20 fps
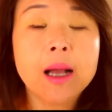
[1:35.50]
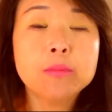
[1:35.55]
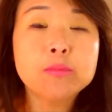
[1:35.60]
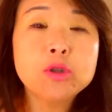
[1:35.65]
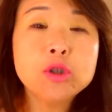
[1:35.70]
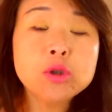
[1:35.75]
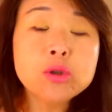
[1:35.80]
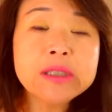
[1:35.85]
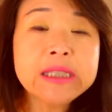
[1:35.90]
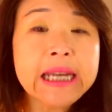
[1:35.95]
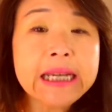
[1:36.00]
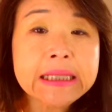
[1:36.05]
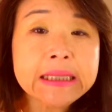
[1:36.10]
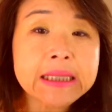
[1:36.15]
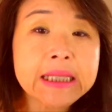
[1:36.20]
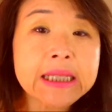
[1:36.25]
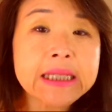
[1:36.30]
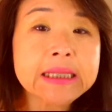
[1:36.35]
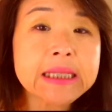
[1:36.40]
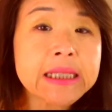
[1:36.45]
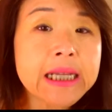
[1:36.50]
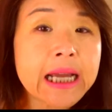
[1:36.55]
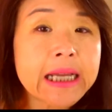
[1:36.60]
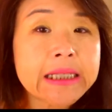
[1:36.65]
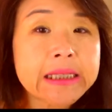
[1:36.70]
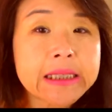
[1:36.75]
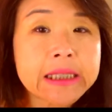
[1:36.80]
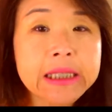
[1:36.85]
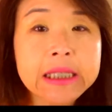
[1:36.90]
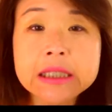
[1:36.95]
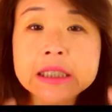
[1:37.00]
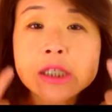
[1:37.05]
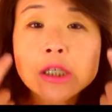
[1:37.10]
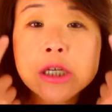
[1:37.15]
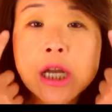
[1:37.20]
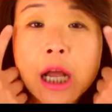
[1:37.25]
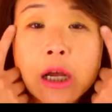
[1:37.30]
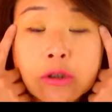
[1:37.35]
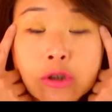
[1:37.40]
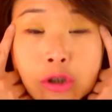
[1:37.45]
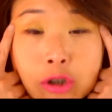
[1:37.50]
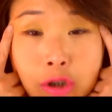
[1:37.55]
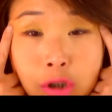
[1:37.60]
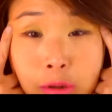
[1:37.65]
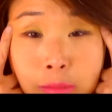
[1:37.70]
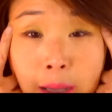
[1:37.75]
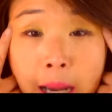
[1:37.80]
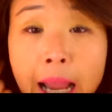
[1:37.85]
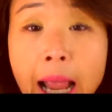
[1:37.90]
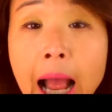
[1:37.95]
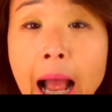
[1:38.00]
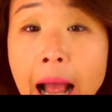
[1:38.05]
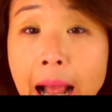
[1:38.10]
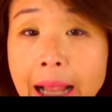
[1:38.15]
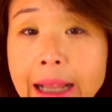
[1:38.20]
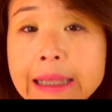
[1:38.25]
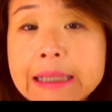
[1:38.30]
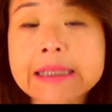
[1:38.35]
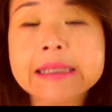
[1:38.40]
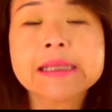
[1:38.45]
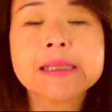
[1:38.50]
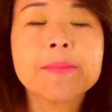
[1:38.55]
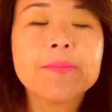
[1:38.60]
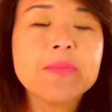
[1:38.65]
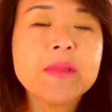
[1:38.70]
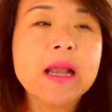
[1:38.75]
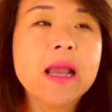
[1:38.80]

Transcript: um, new techniques and ideas on how to do my eyes.